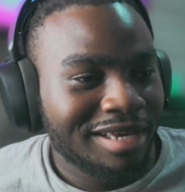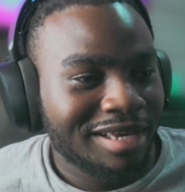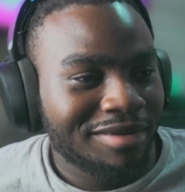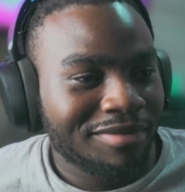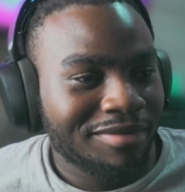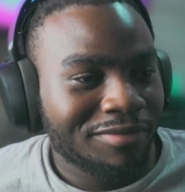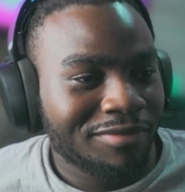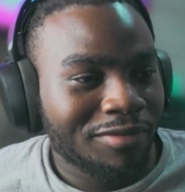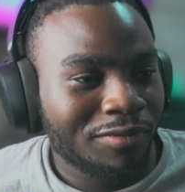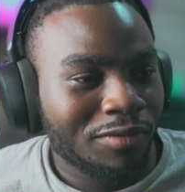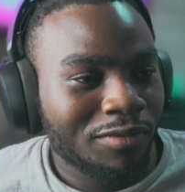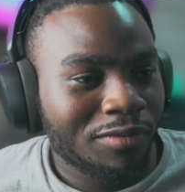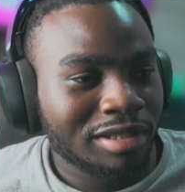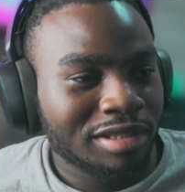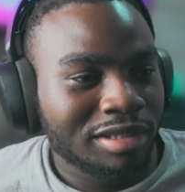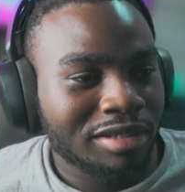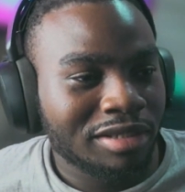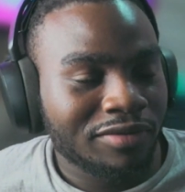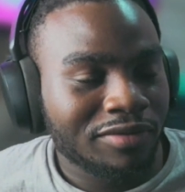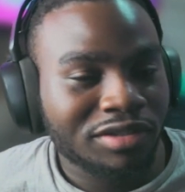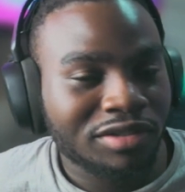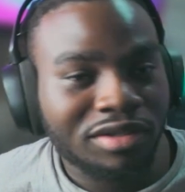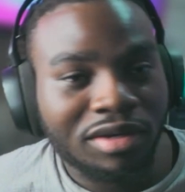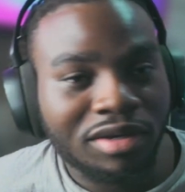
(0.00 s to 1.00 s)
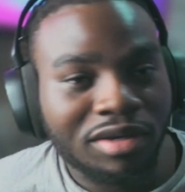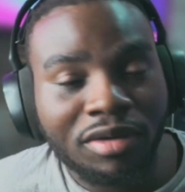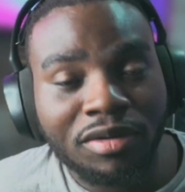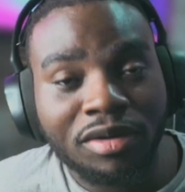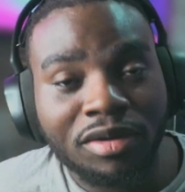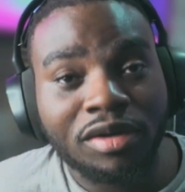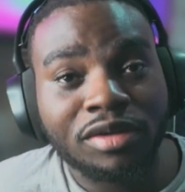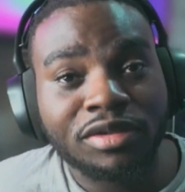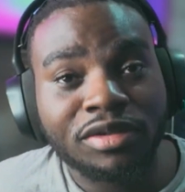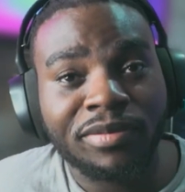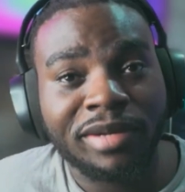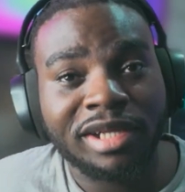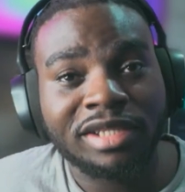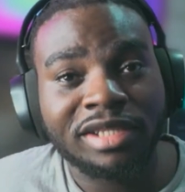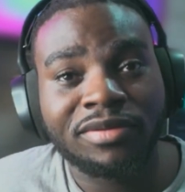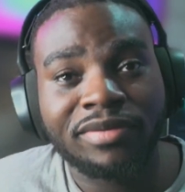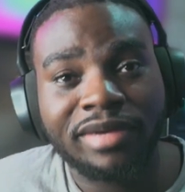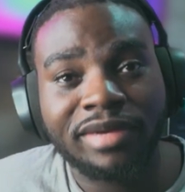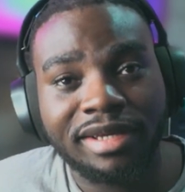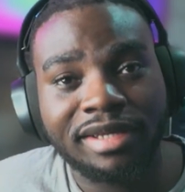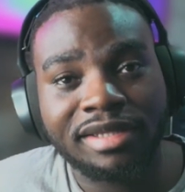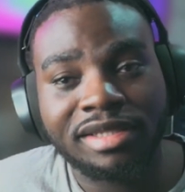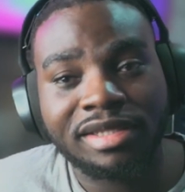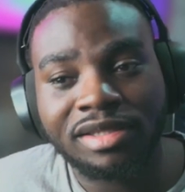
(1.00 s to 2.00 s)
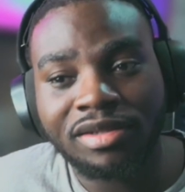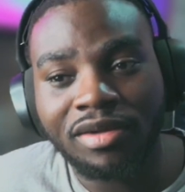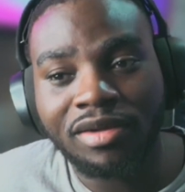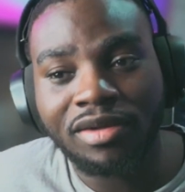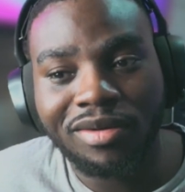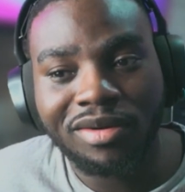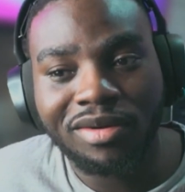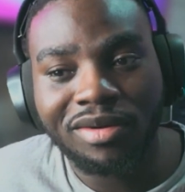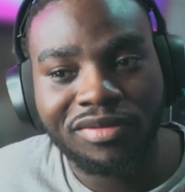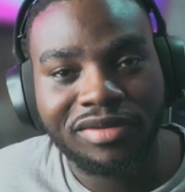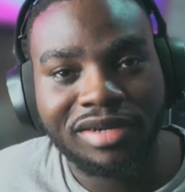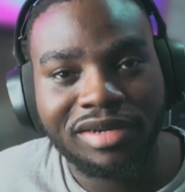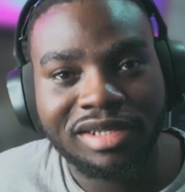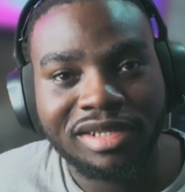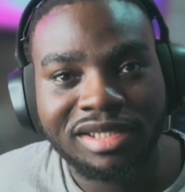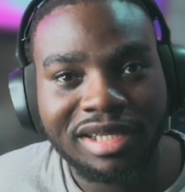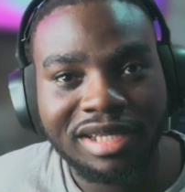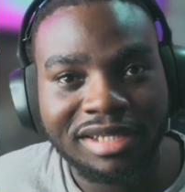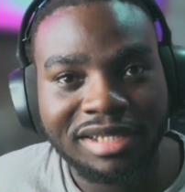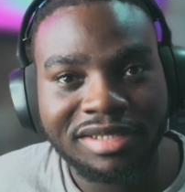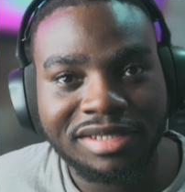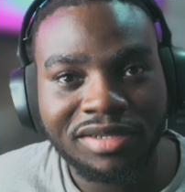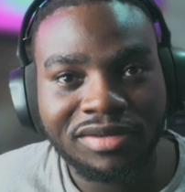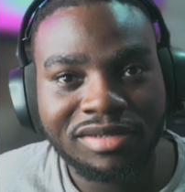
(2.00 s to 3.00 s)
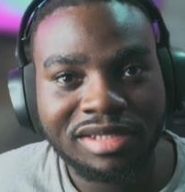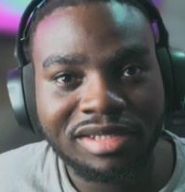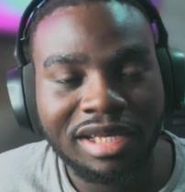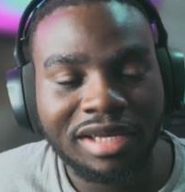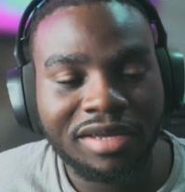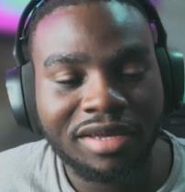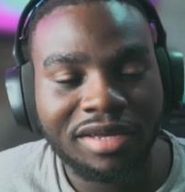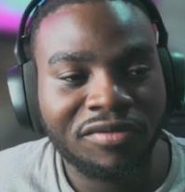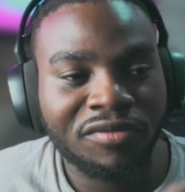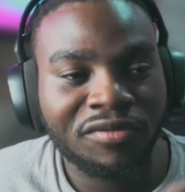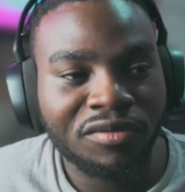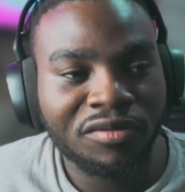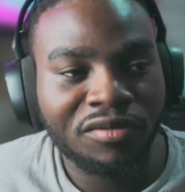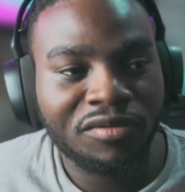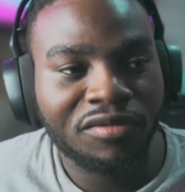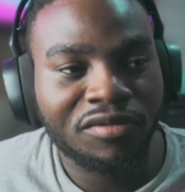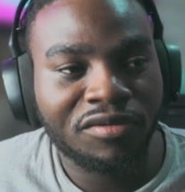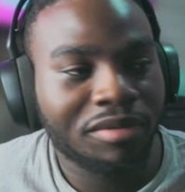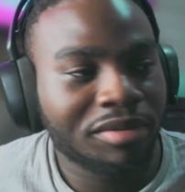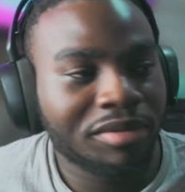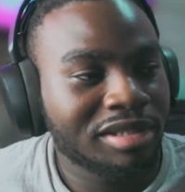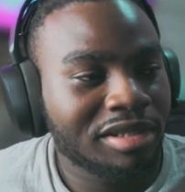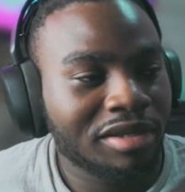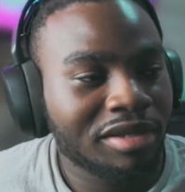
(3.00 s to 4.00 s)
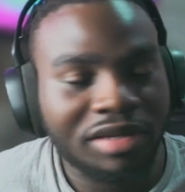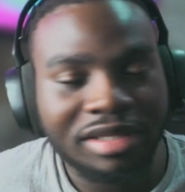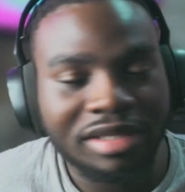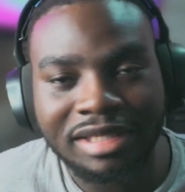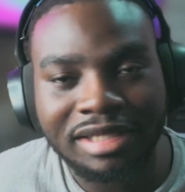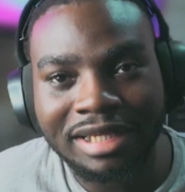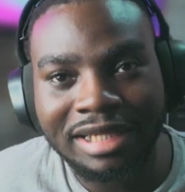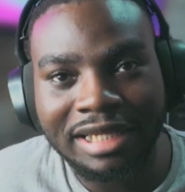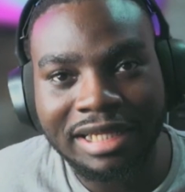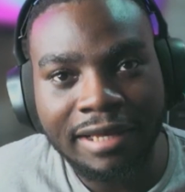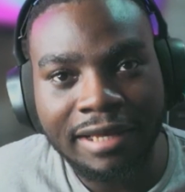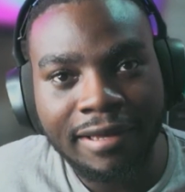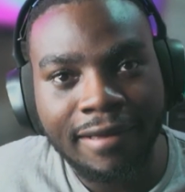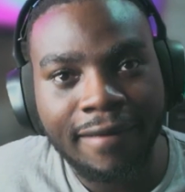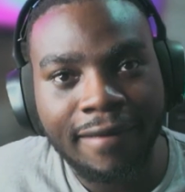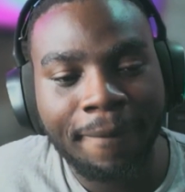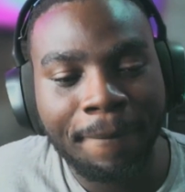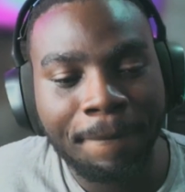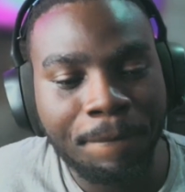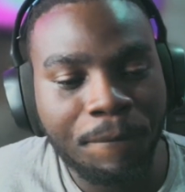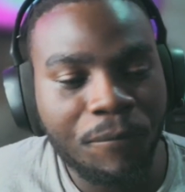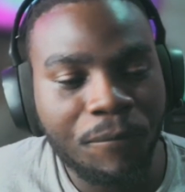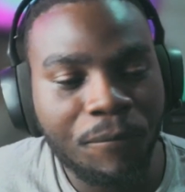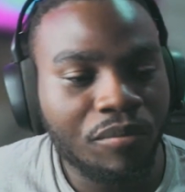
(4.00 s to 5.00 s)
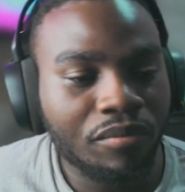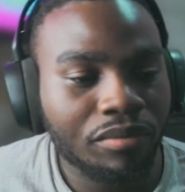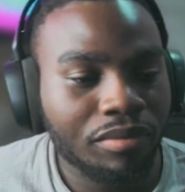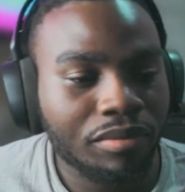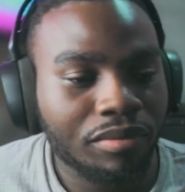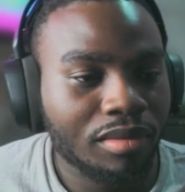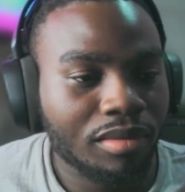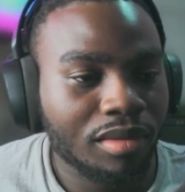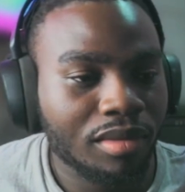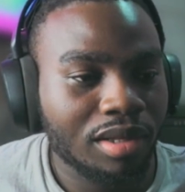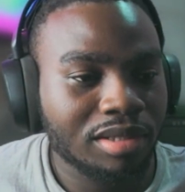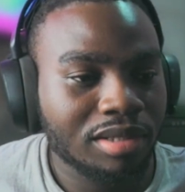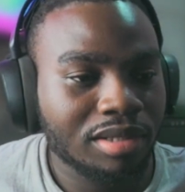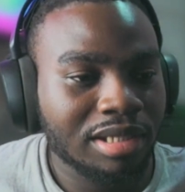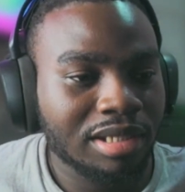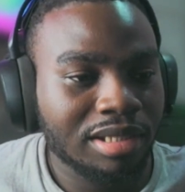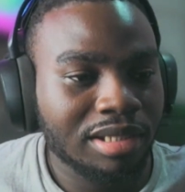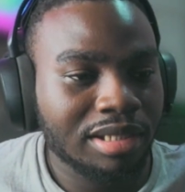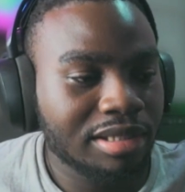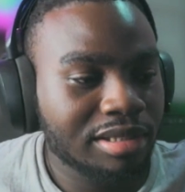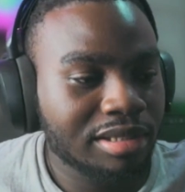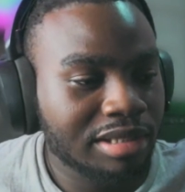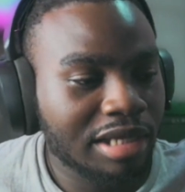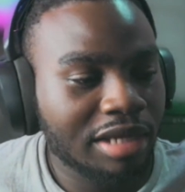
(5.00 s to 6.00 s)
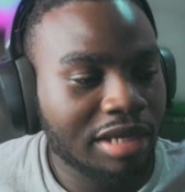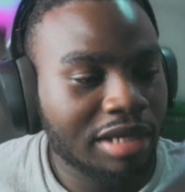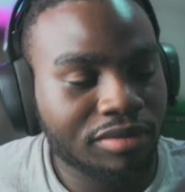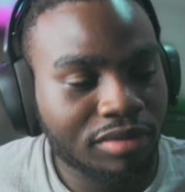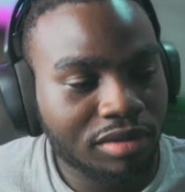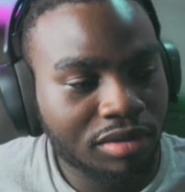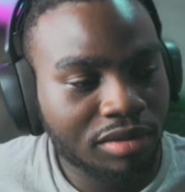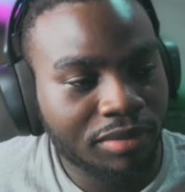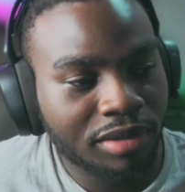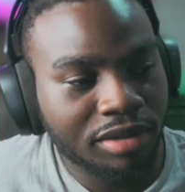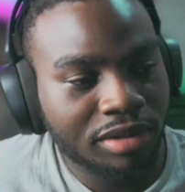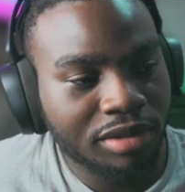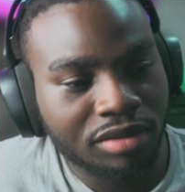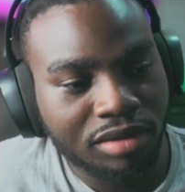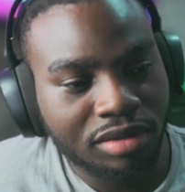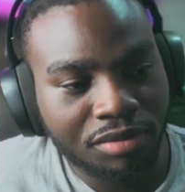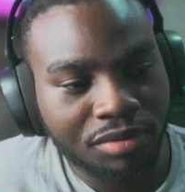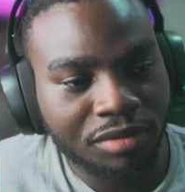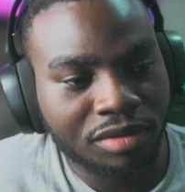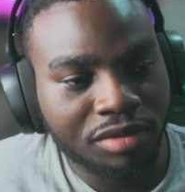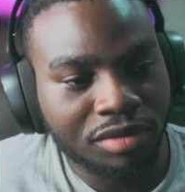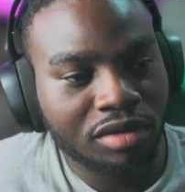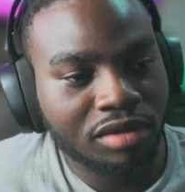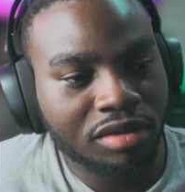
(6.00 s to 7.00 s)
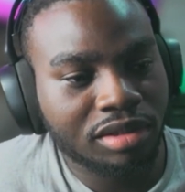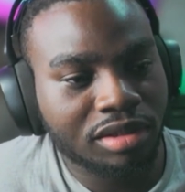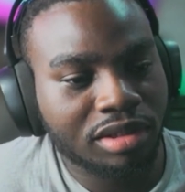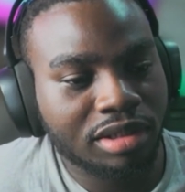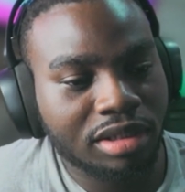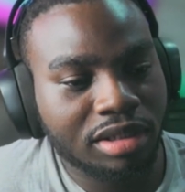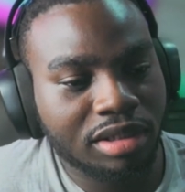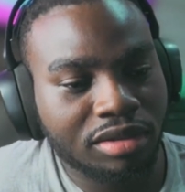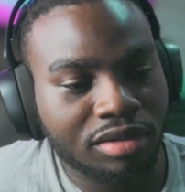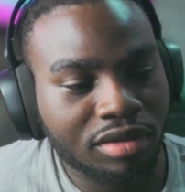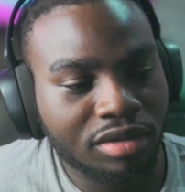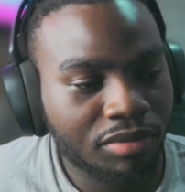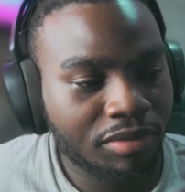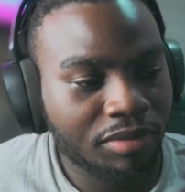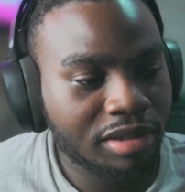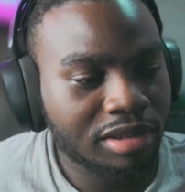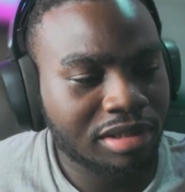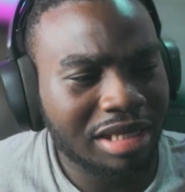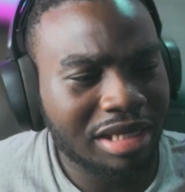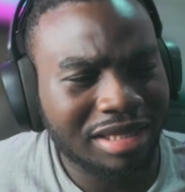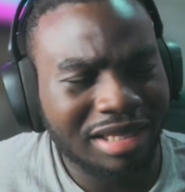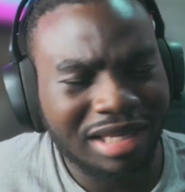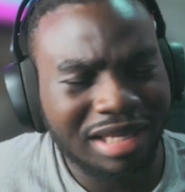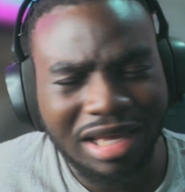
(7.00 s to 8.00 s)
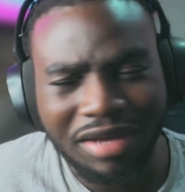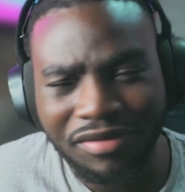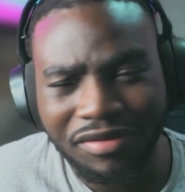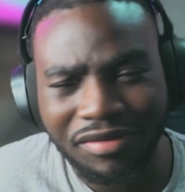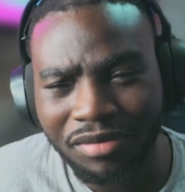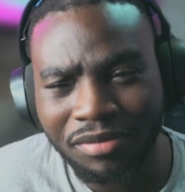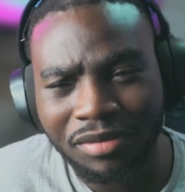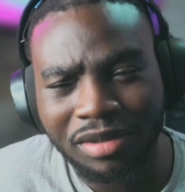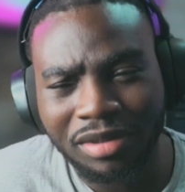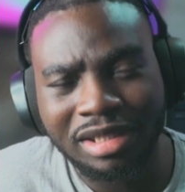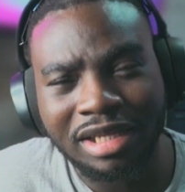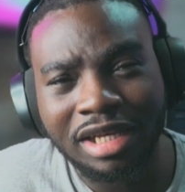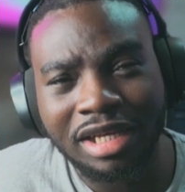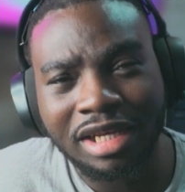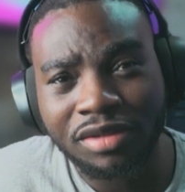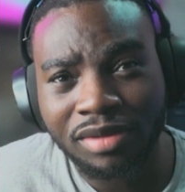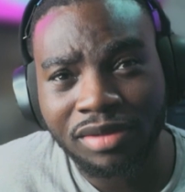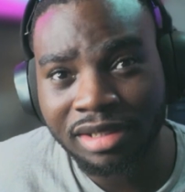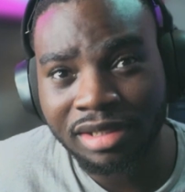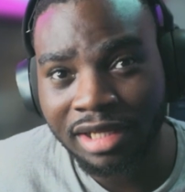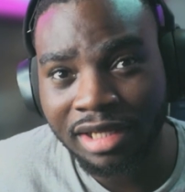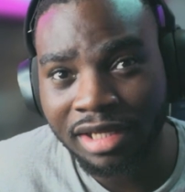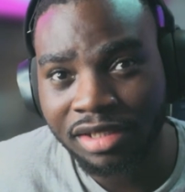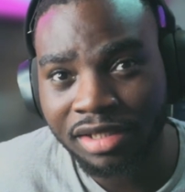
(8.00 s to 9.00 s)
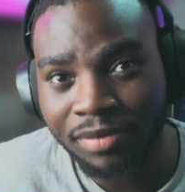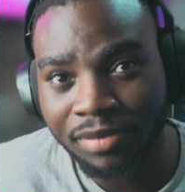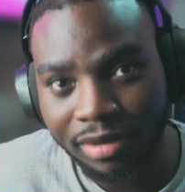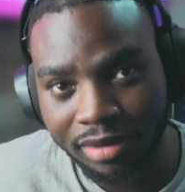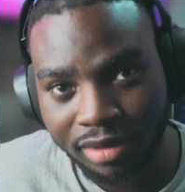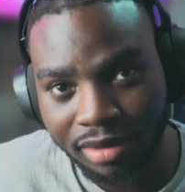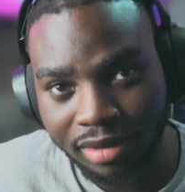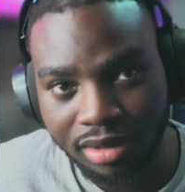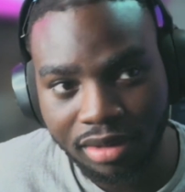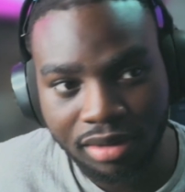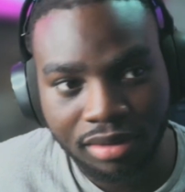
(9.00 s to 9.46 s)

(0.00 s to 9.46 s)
But one thing's for sure. Also, by the way, it's not over. It's not like I said there was like a full form. It's a league style tournament, so there'll be constant tournaments, I think, every month. Next one is next month.